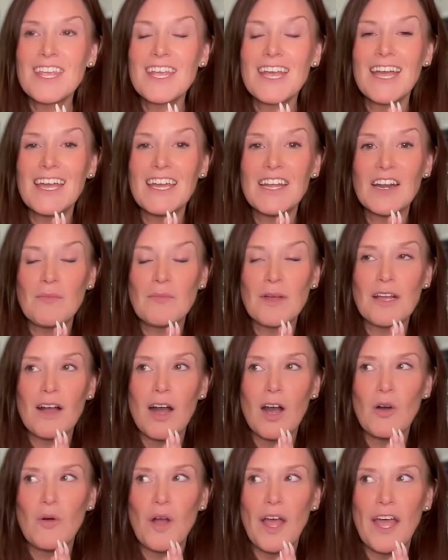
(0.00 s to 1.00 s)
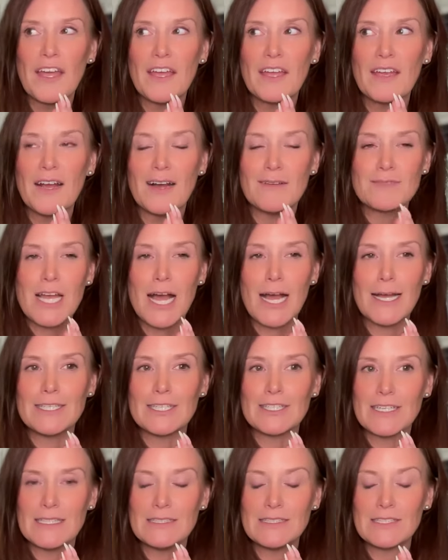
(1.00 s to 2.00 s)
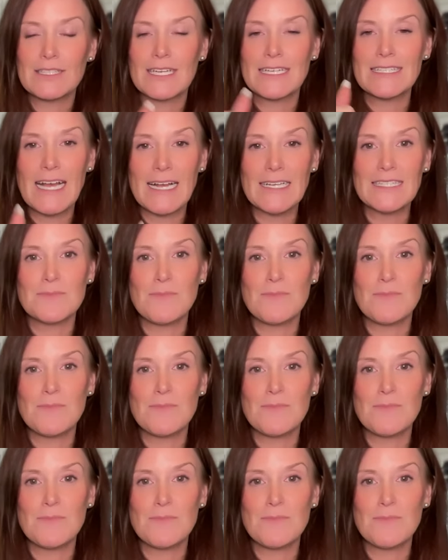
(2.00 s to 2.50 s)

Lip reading: And I'm like, oh, hey, I'm tired. And they're like, yes,